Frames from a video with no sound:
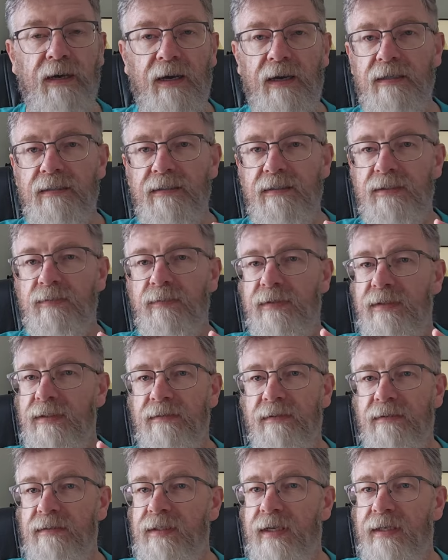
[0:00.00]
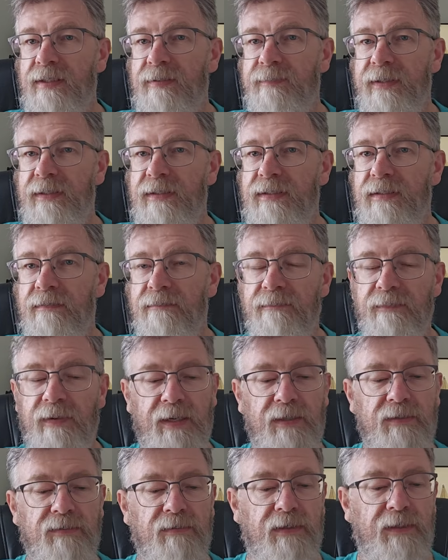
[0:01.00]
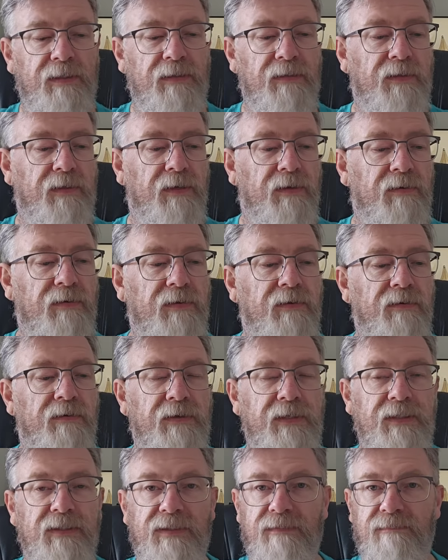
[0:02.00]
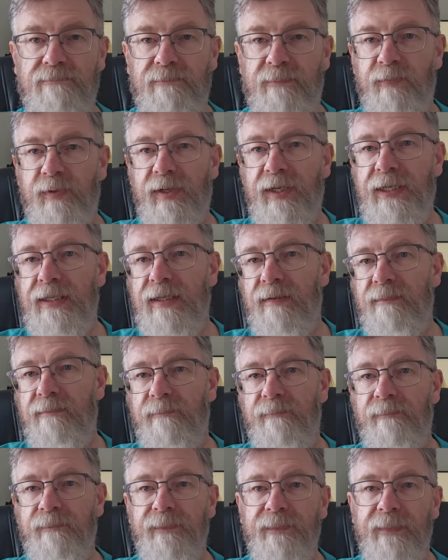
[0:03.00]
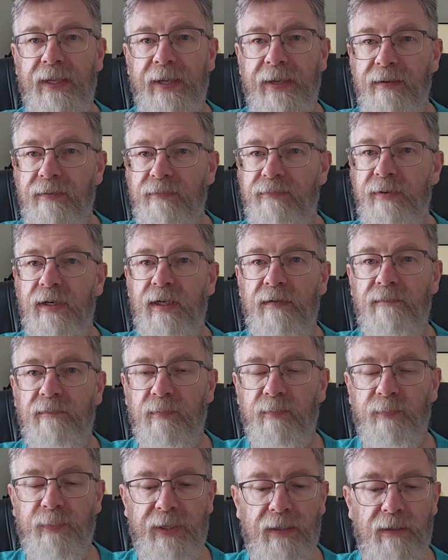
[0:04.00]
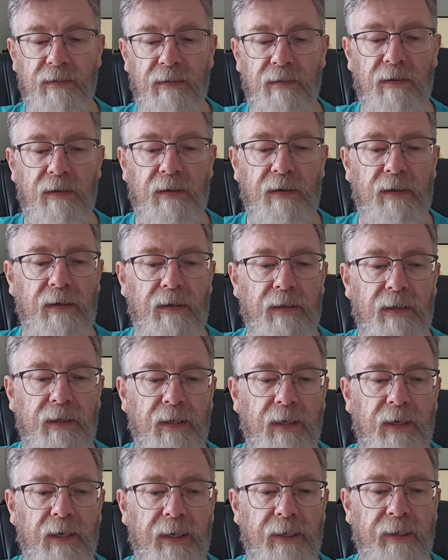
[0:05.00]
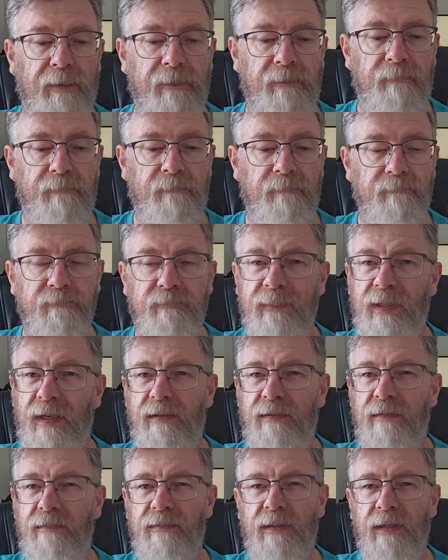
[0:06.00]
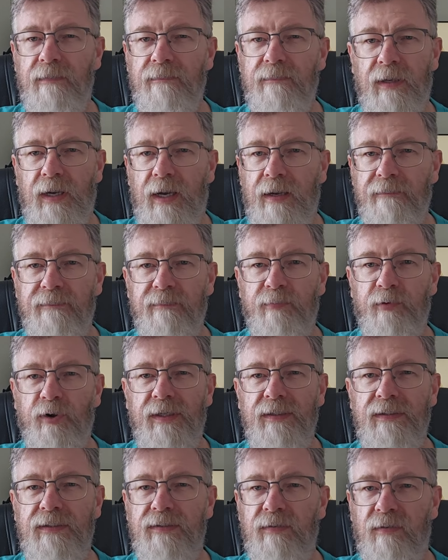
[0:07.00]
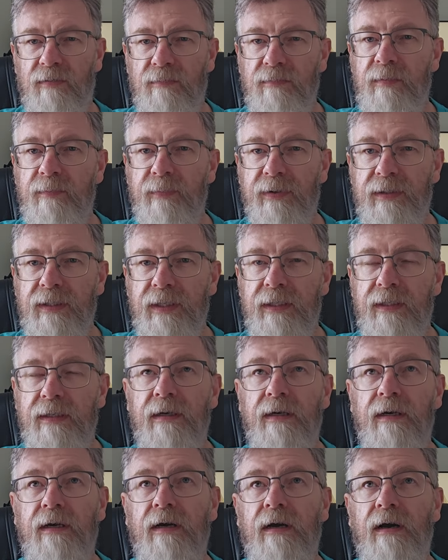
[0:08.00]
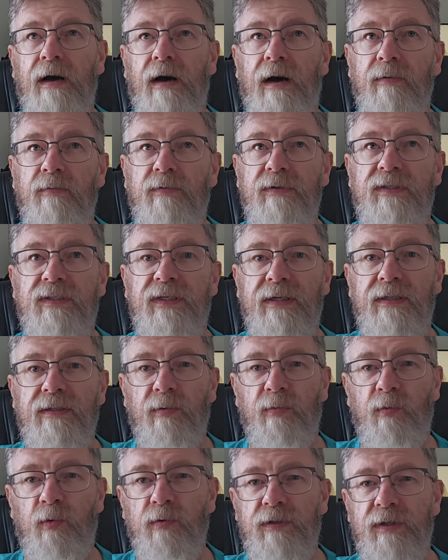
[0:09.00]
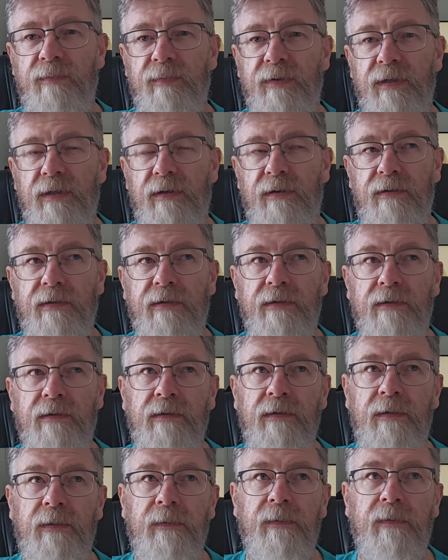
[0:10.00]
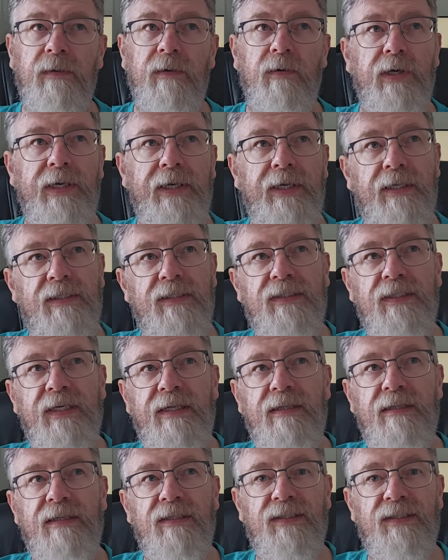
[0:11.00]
and this one is not that expensive actually the Allure is really a entry level pen um, I don't have prices on me, but they, I would say the Waterman Allure is in the